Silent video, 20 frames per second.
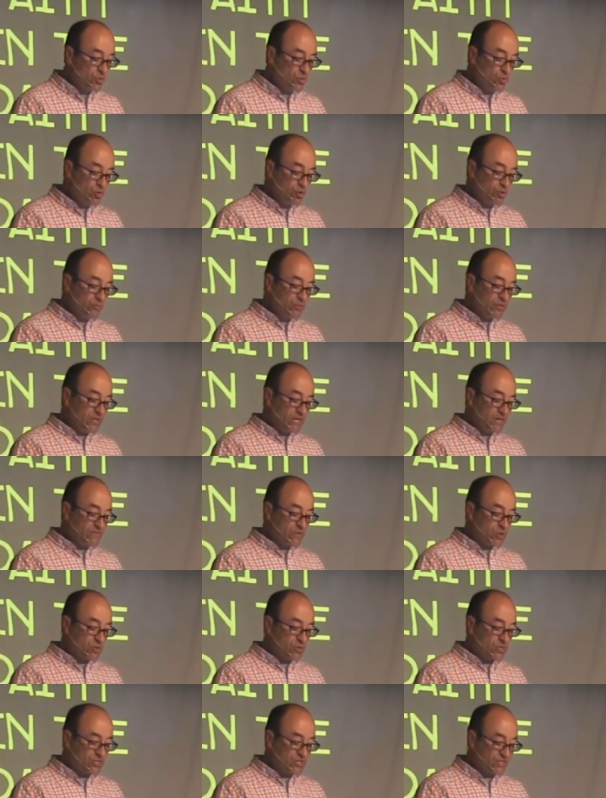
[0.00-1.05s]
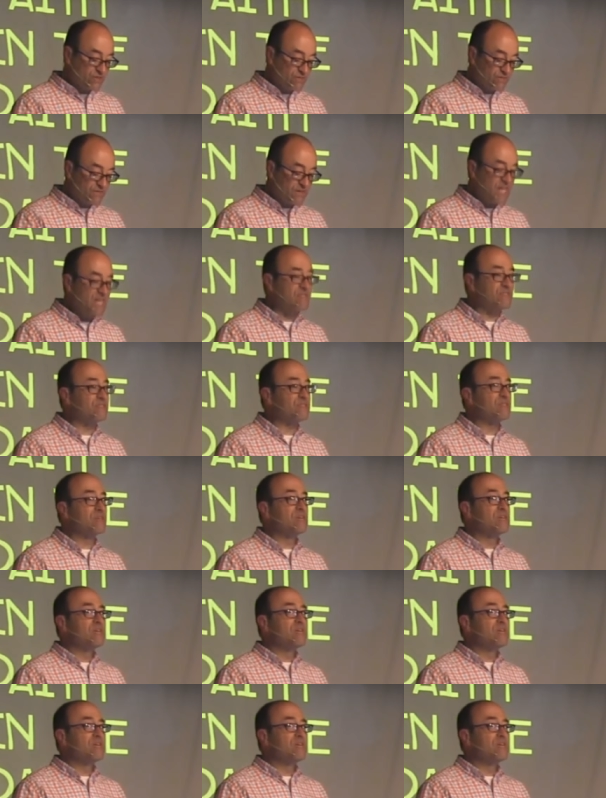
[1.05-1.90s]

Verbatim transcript: who ruled believed the Christian faith,